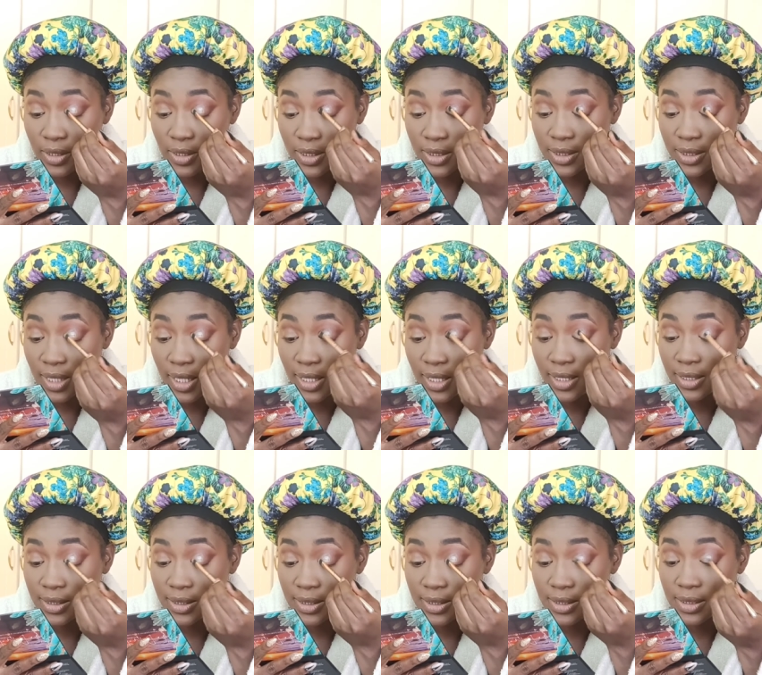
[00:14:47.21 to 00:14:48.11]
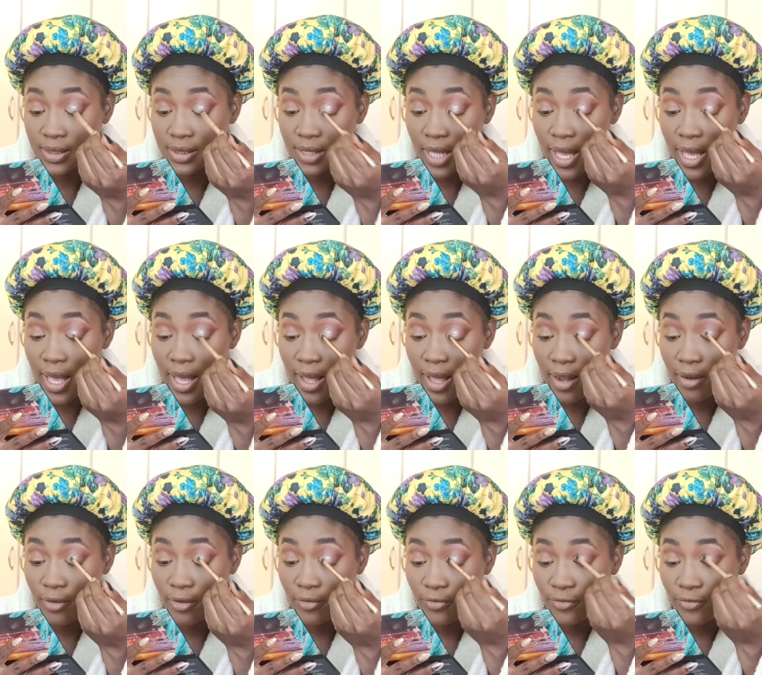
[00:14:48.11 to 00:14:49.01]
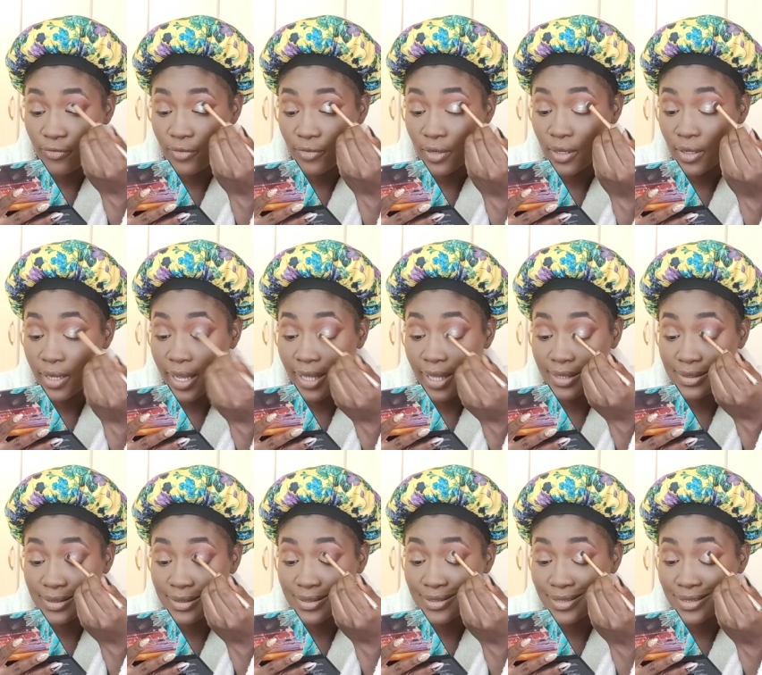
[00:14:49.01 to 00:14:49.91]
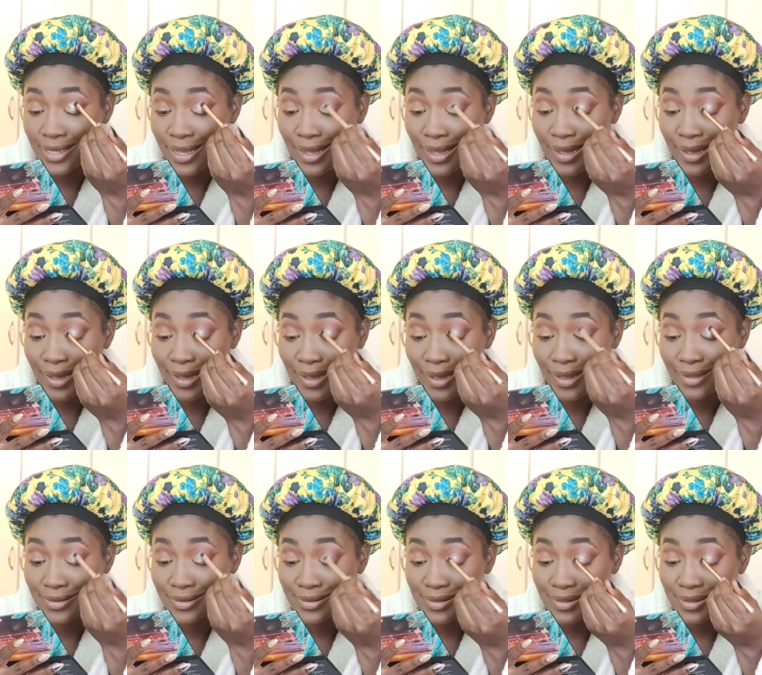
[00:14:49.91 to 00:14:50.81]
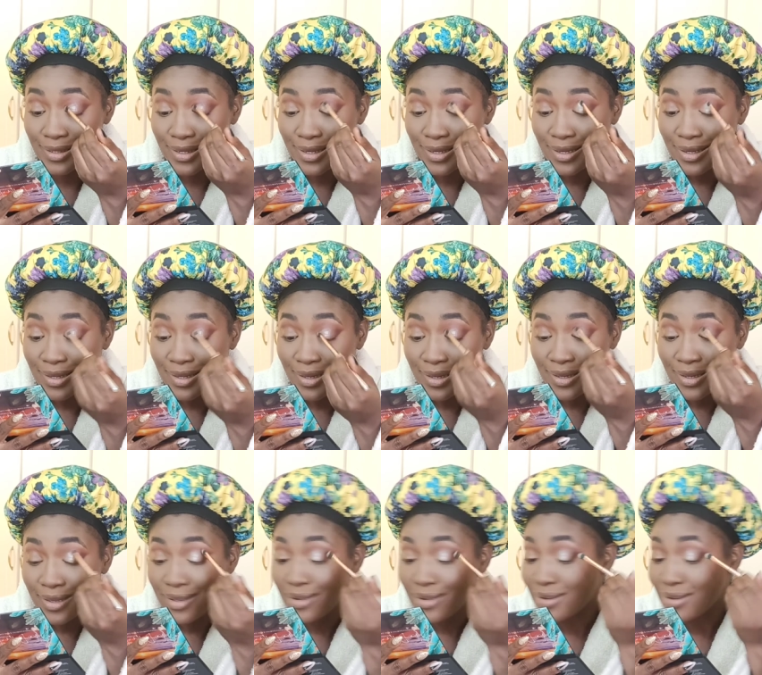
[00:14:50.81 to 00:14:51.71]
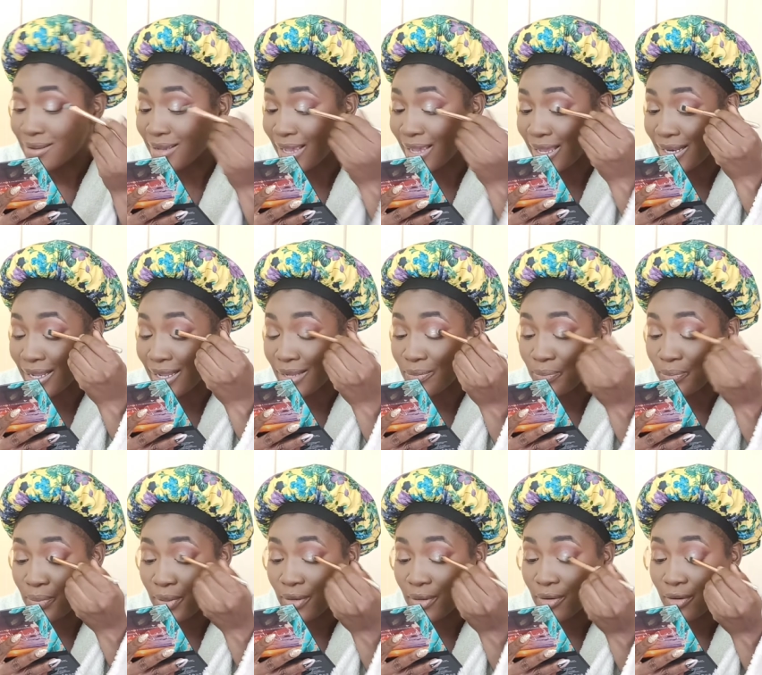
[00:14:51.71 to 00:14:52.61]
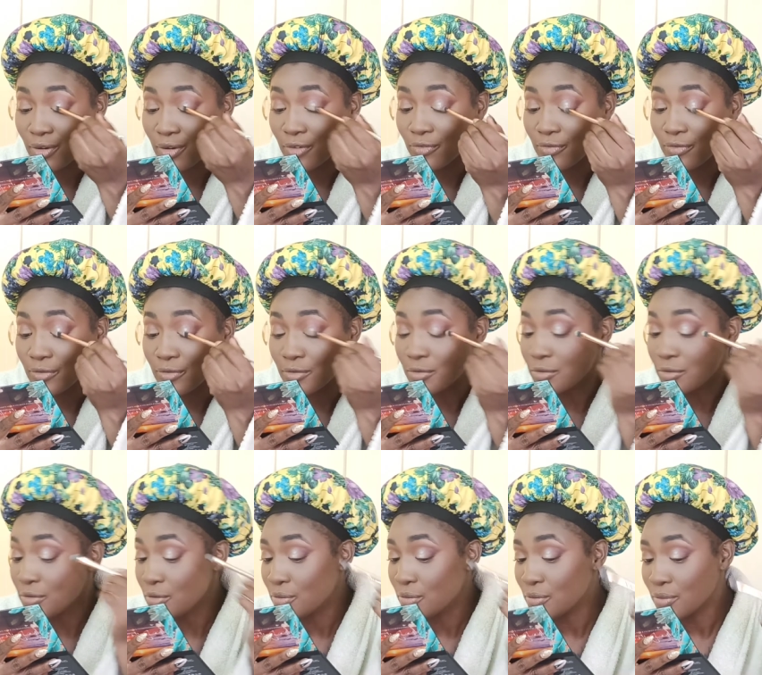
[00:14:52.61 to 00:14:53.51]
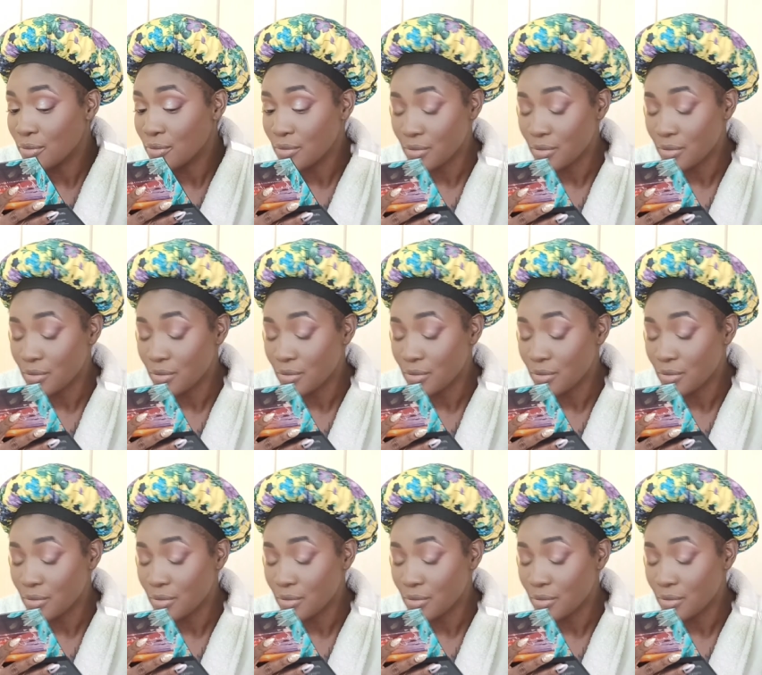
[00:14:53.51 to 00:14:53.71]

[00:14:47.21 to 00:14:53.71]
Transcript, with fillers: What you telling yourself? Look at that. Look at that payoff. Ooh.